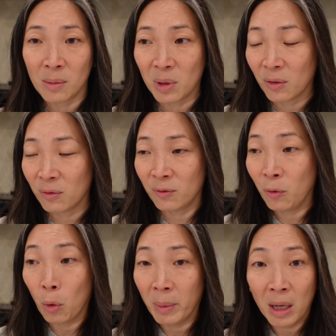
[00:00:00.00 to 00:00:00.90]
something
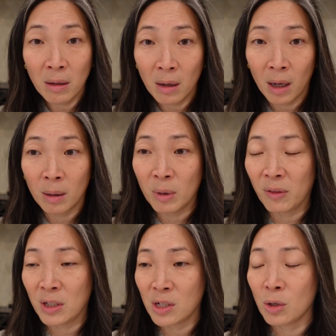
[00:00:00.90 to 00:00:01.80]
for me um, if
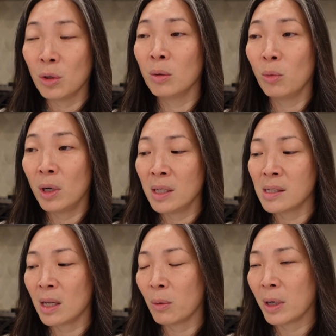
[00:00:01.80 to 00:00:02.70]
I just told them what it is
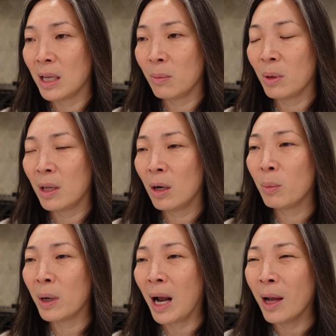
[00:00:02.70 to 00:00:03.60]
that I want to keep in there,
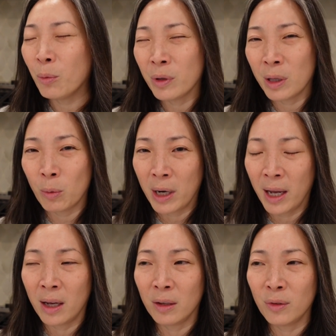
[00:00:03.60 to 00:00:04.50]
but I really want to
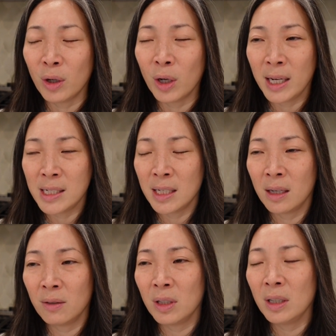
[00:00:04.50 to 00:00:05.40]
have a good idea
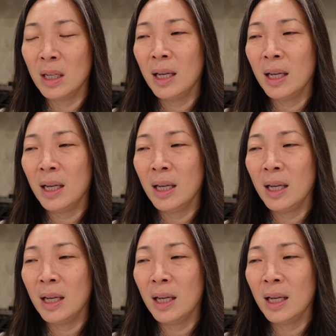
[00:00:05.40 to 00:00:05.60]
of it.